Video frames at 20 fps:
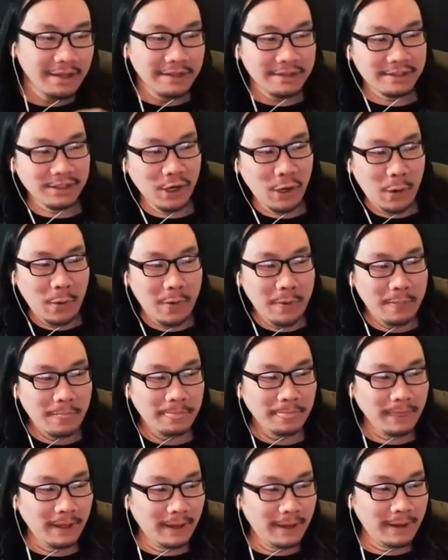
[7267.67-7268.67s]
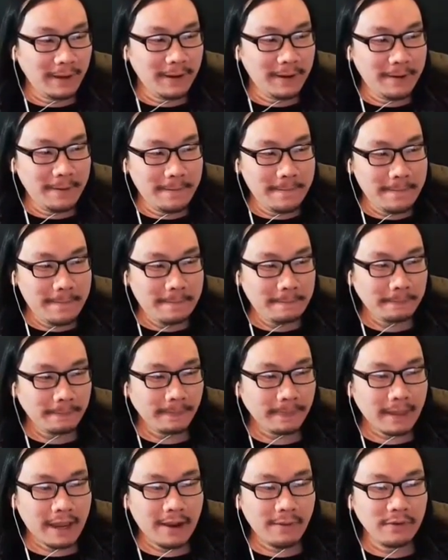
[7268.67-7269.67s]
so, um,
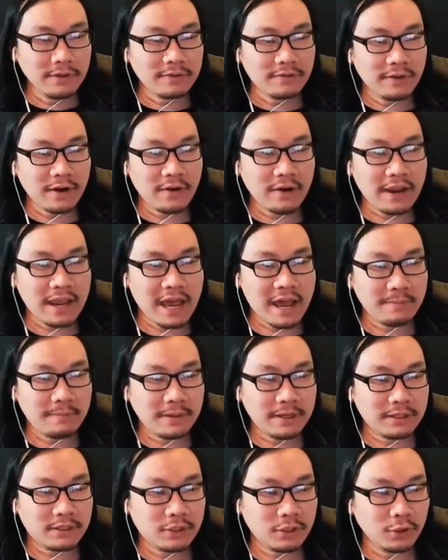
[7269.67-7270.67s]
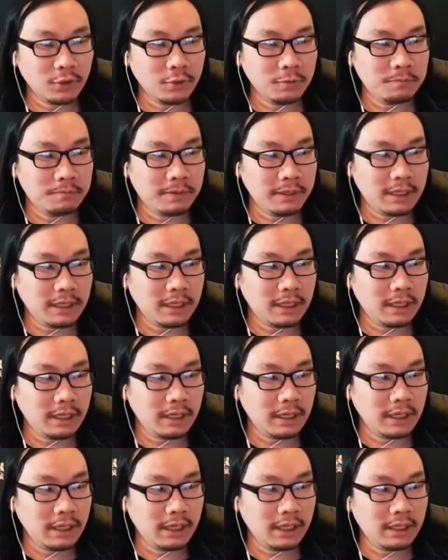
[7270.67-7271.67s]
I was very happy to
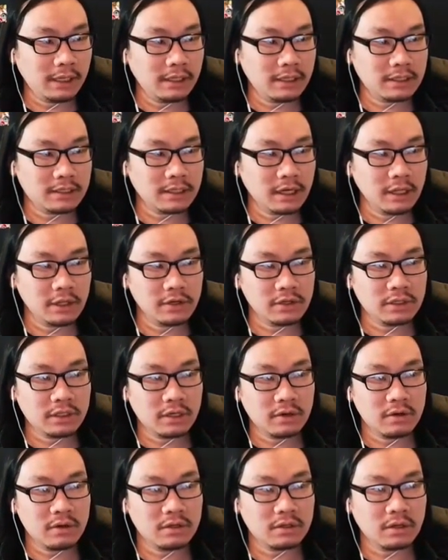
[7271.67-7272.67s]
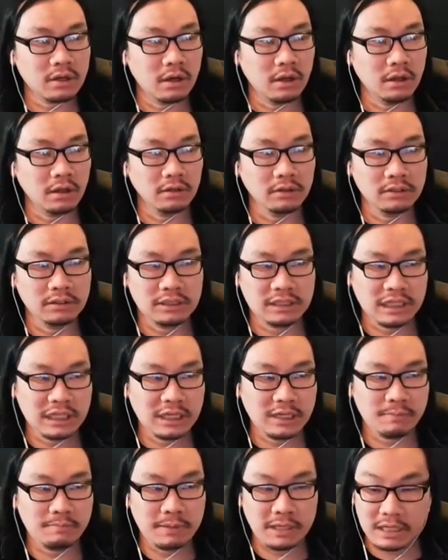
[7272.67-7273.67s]
be in this other series called
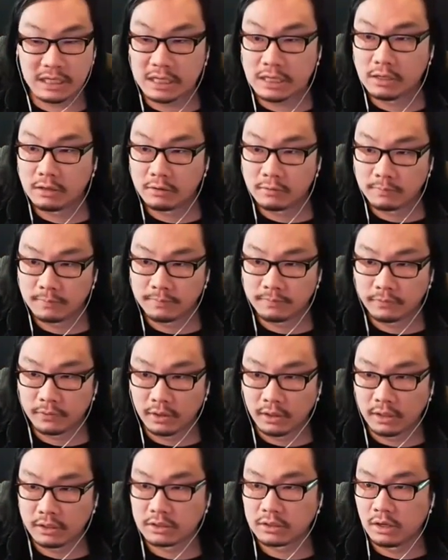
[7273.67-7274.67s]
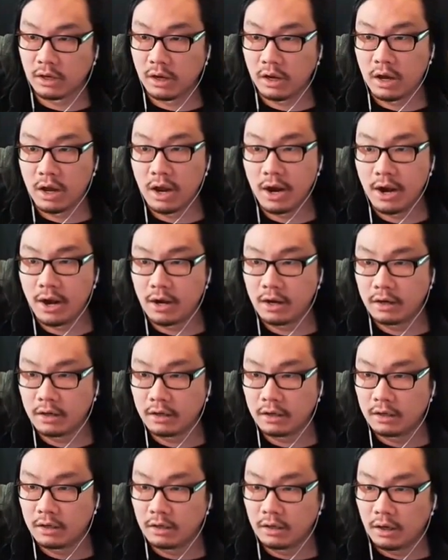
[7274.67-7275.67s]
DP. it's on...
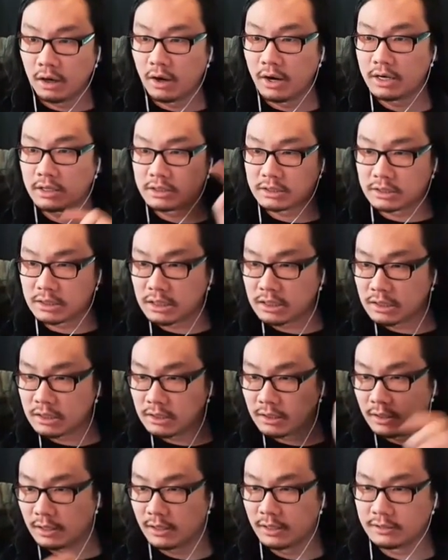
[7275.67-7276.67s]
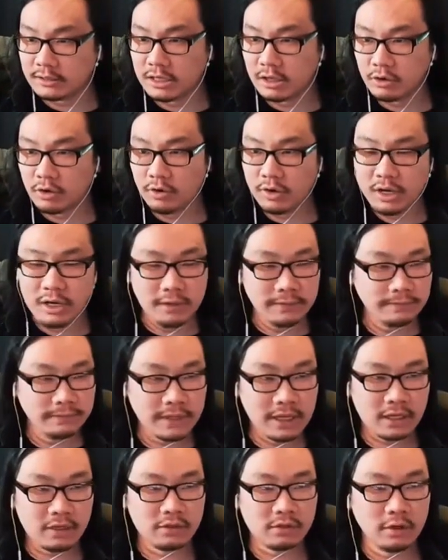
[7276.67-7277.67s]
Alright, see you, uh, Dalgona.
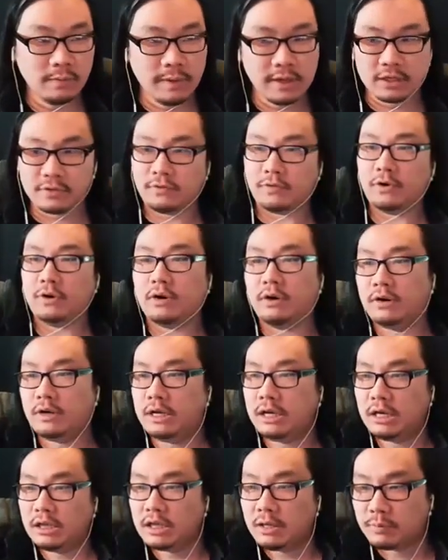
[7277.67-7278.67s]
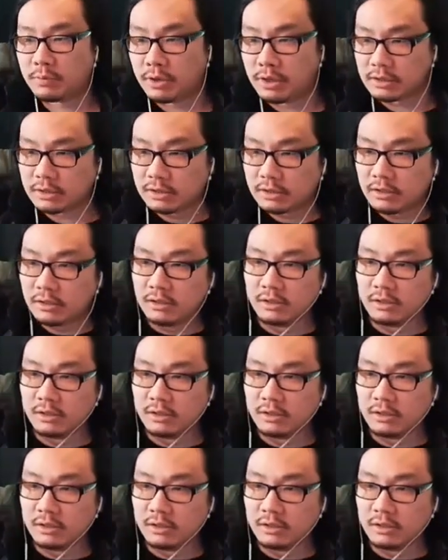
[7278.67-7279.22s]
Thank you so much for getting that print.